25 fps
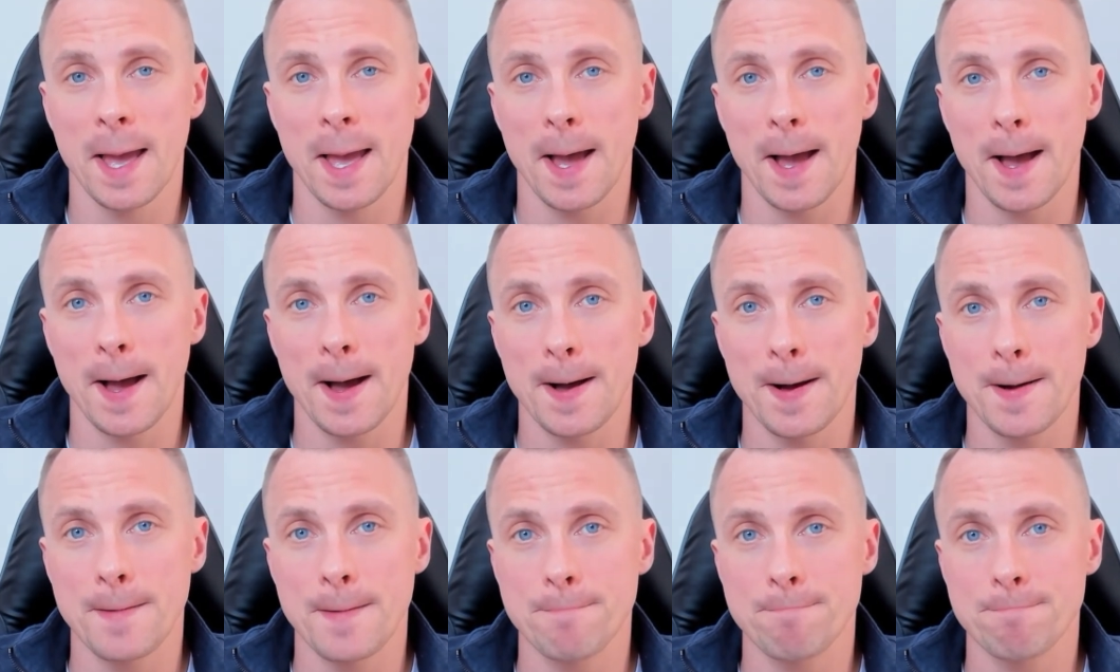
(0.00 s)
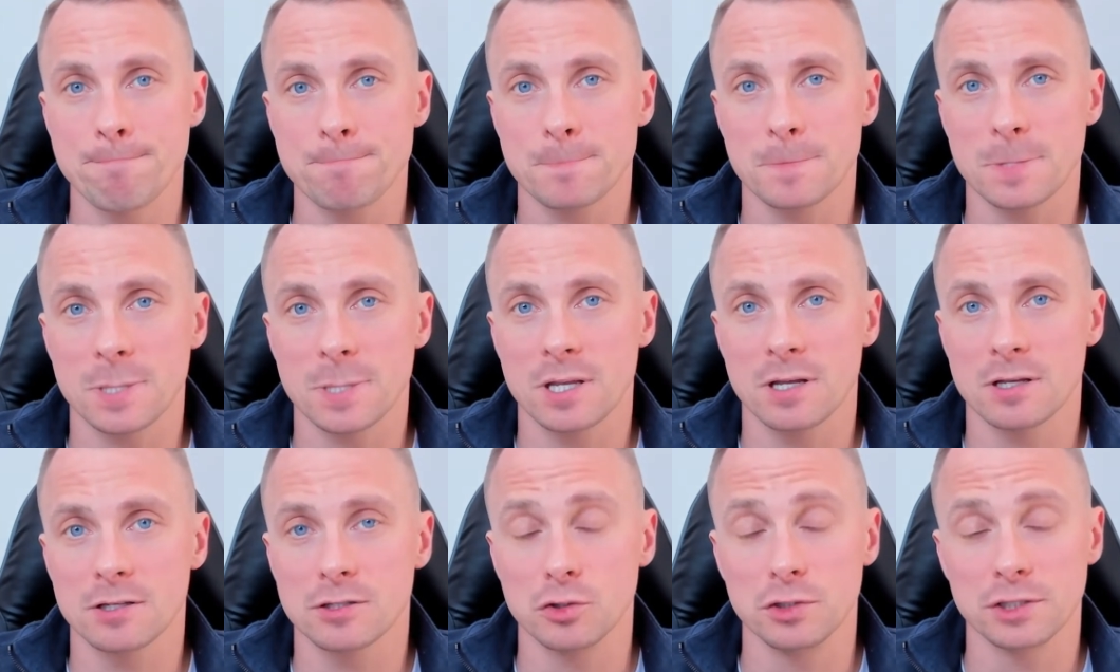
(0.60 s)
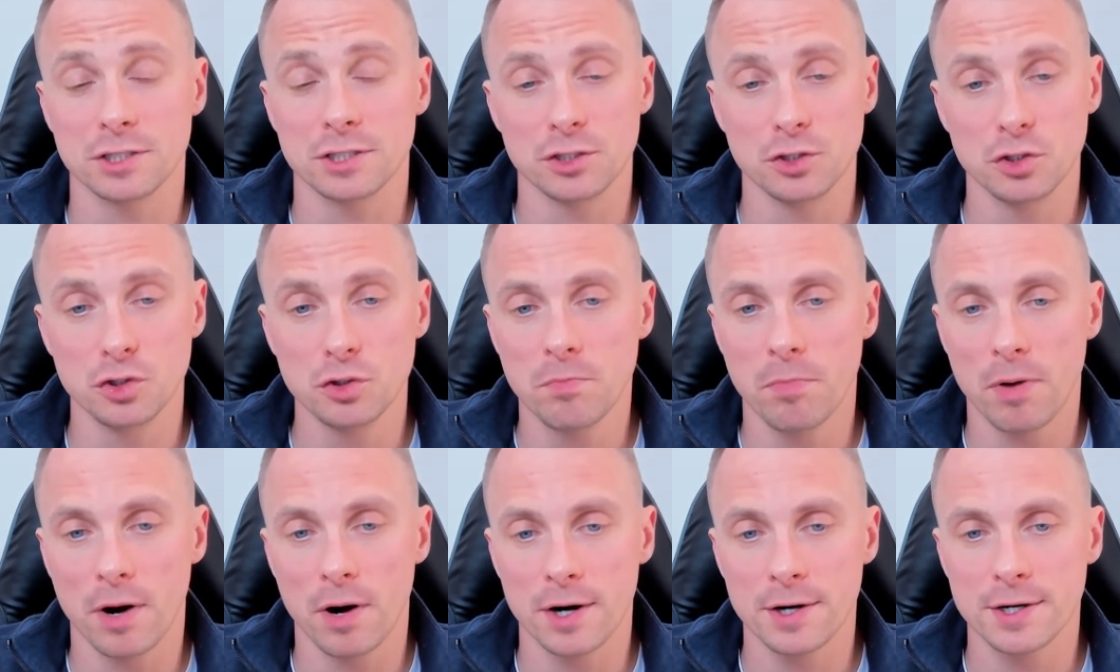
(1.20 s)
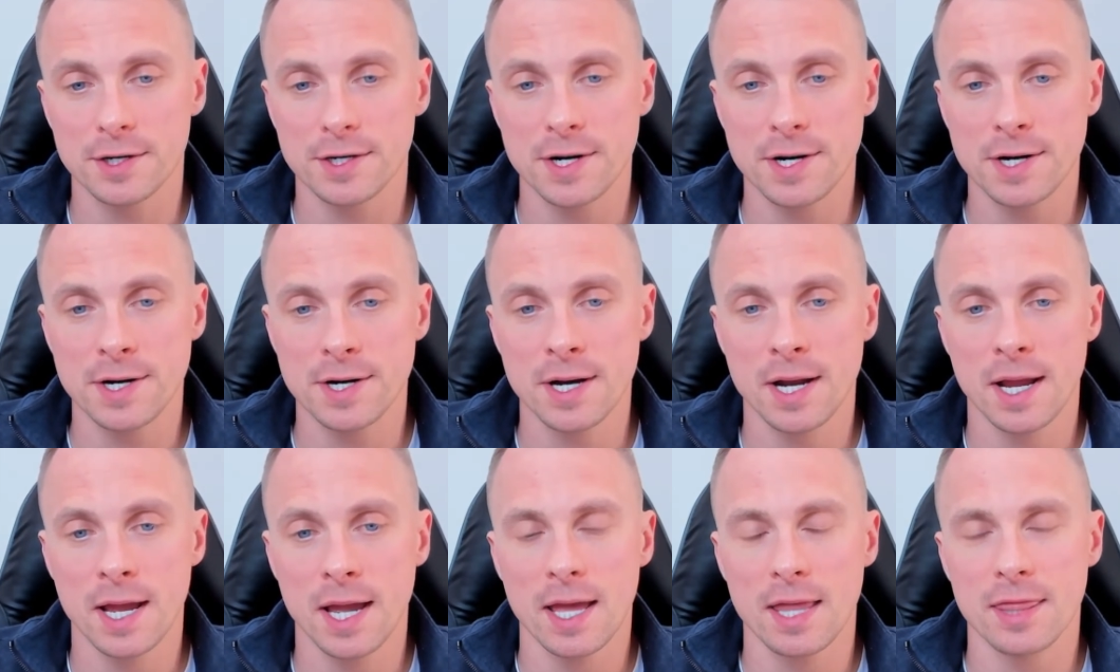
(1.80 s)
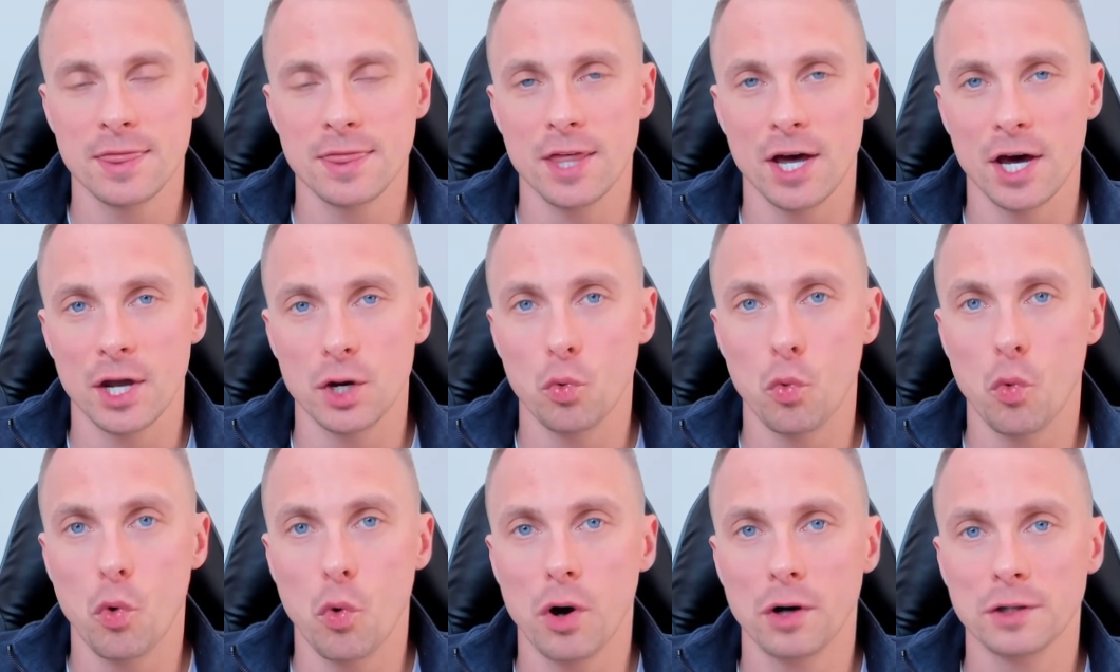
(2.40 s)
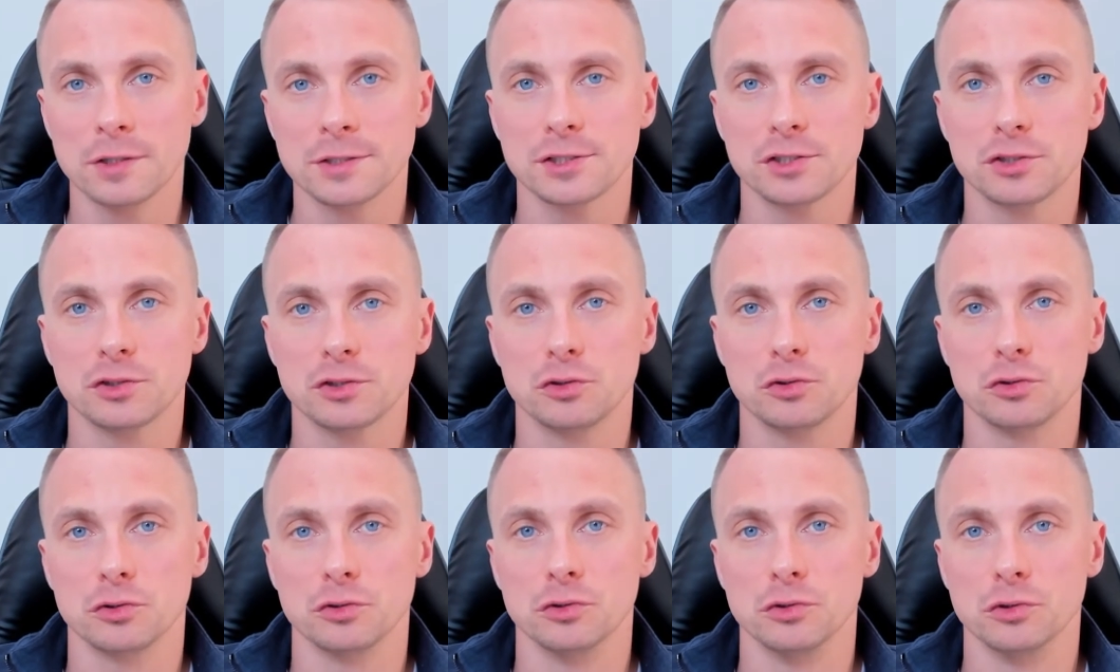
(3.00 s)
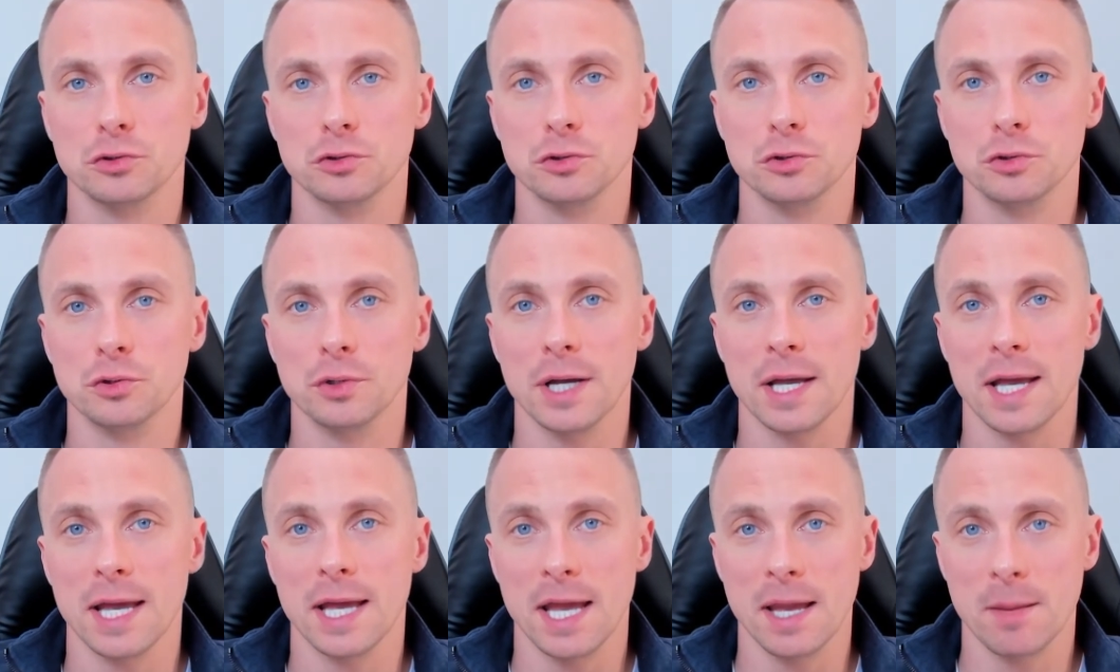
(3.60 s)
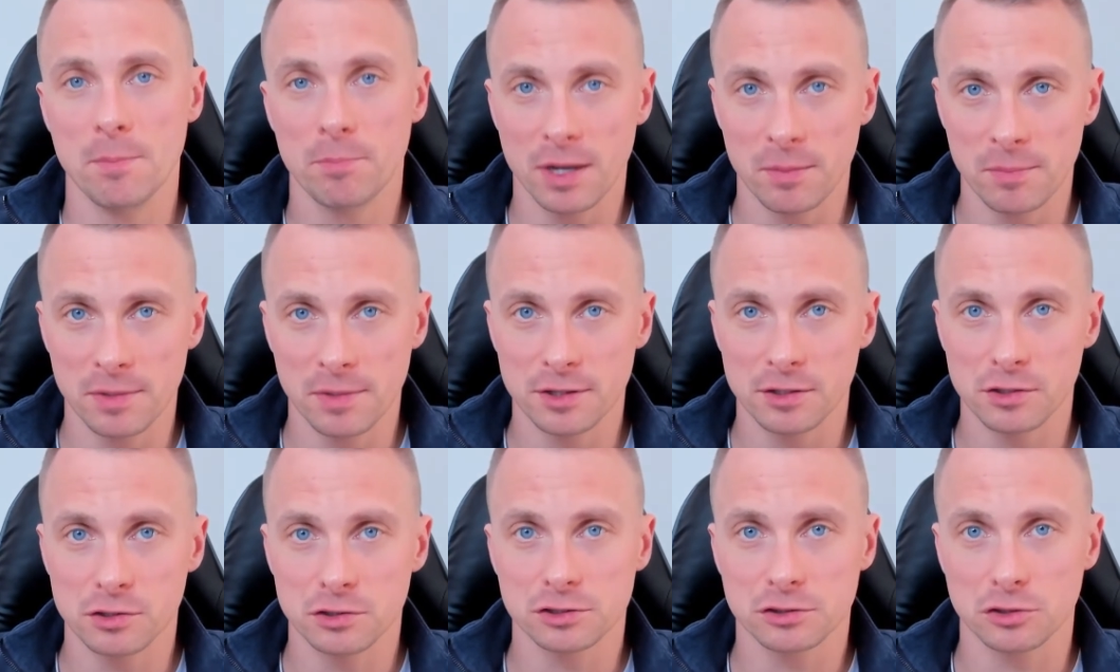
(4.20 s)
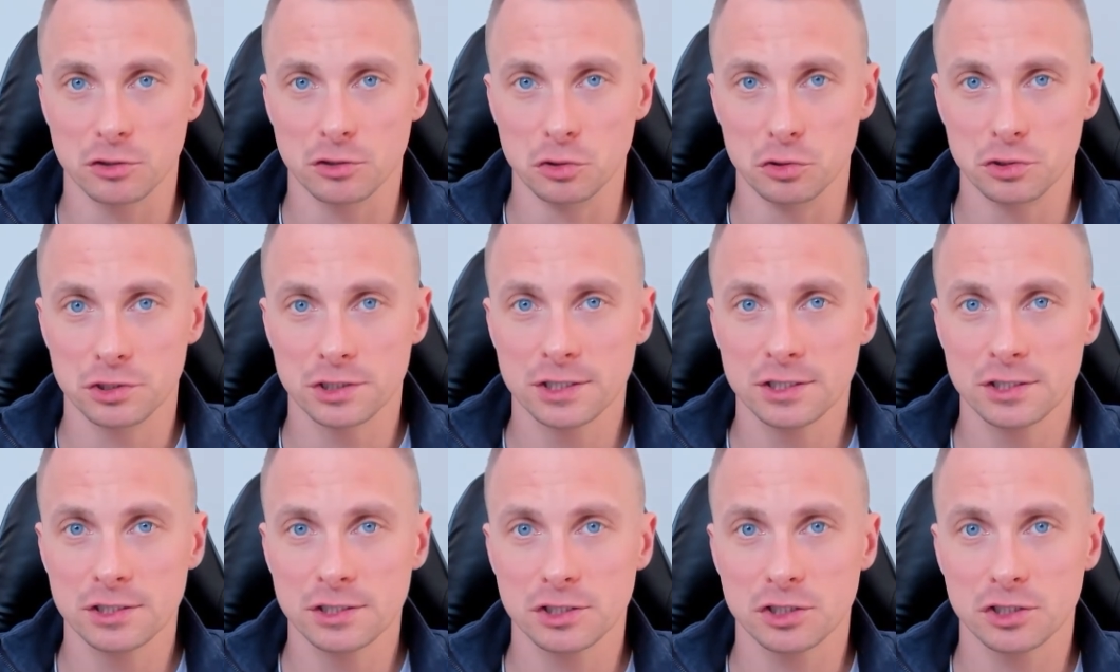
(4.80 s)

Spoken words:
So it's a new partner that wants to implement your solution.